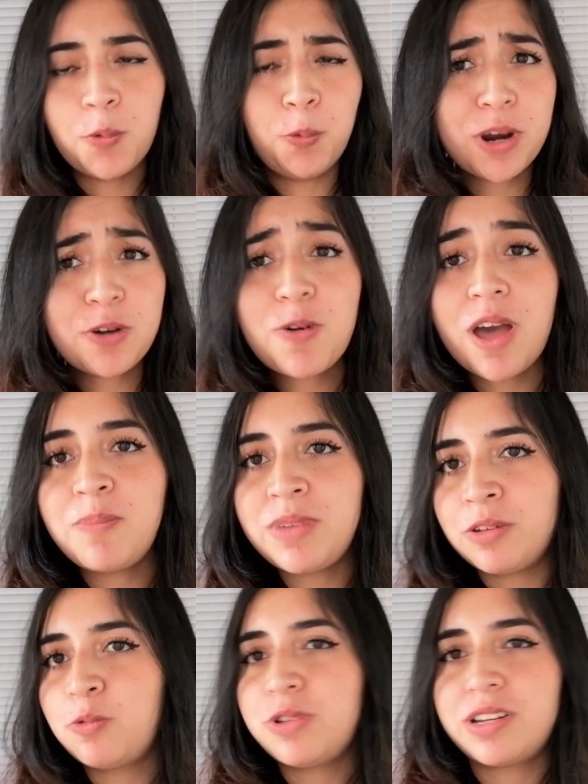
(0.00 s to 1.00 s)
What do I
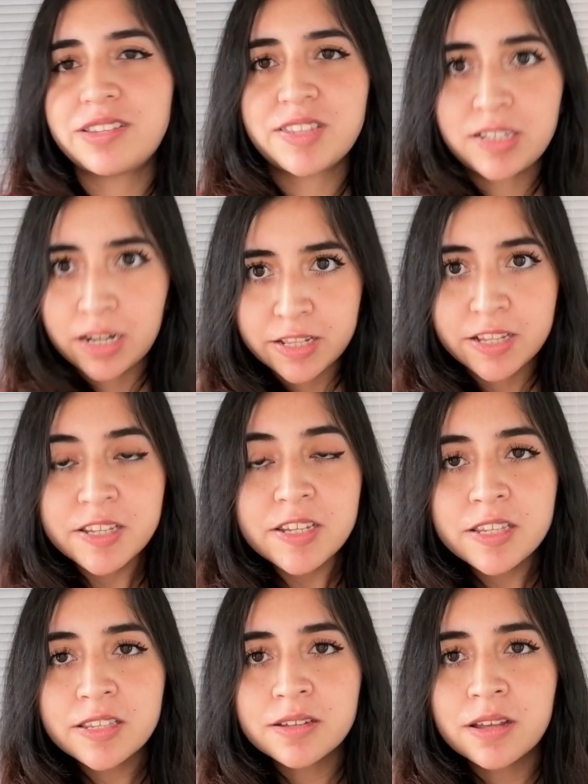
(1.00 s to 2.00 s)
mean with the
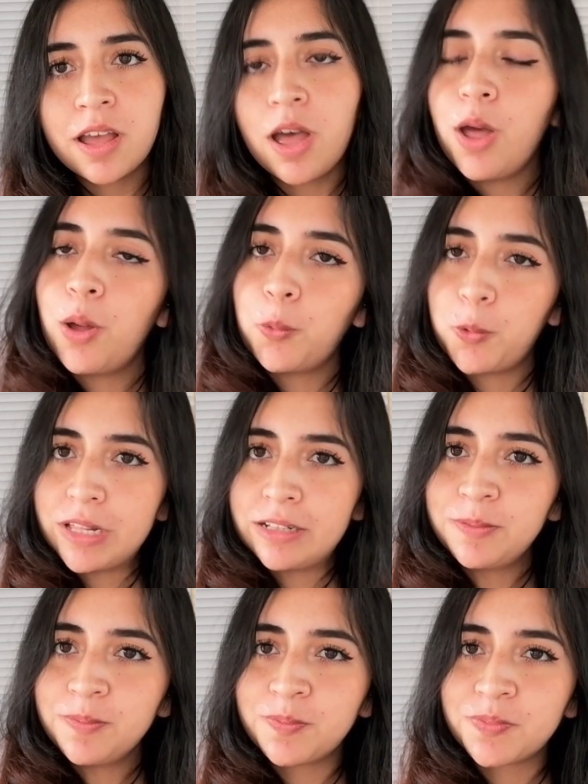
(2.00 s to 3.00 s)
strategies?
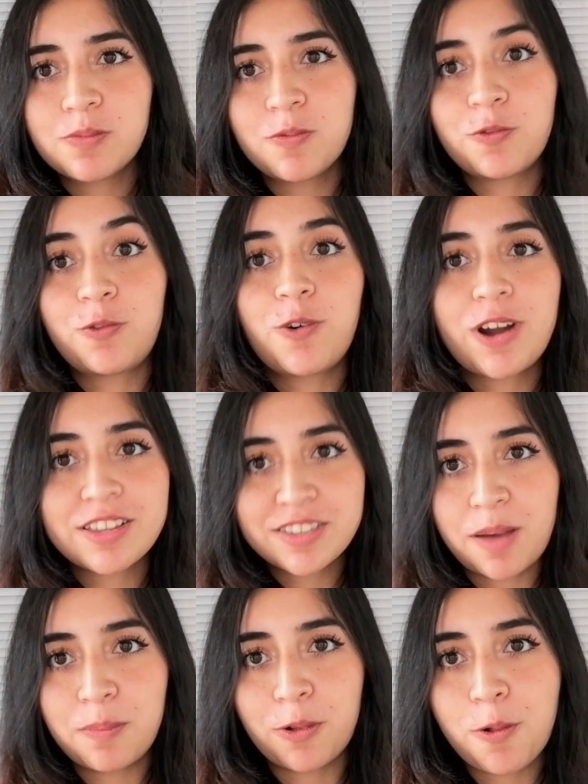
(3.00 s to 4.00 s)
Well, for
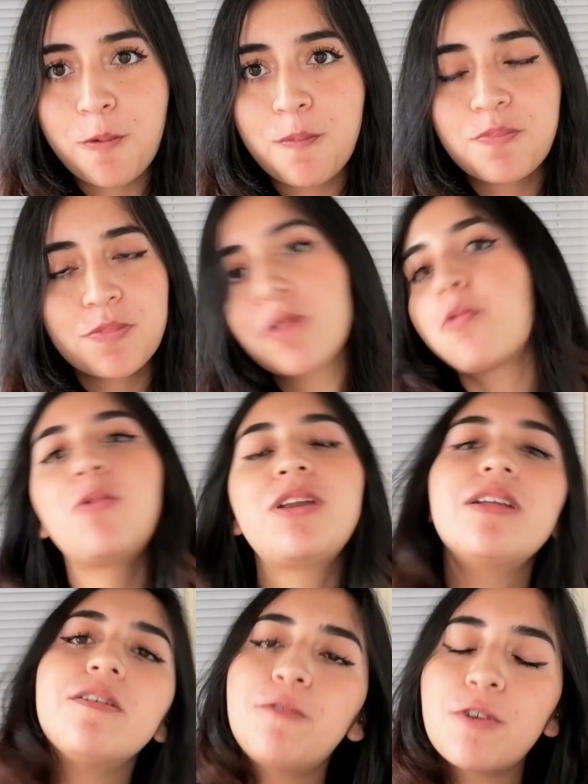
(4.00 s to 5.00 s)
example,
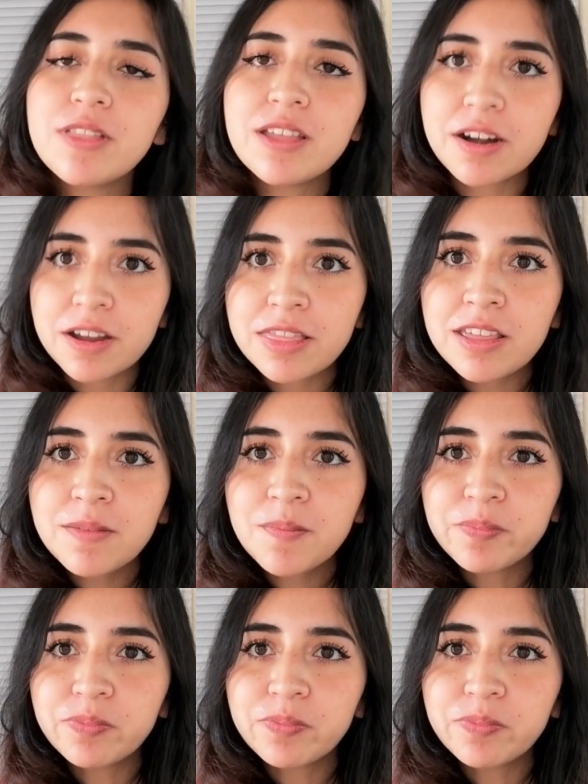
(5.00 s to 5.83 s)
for the reading,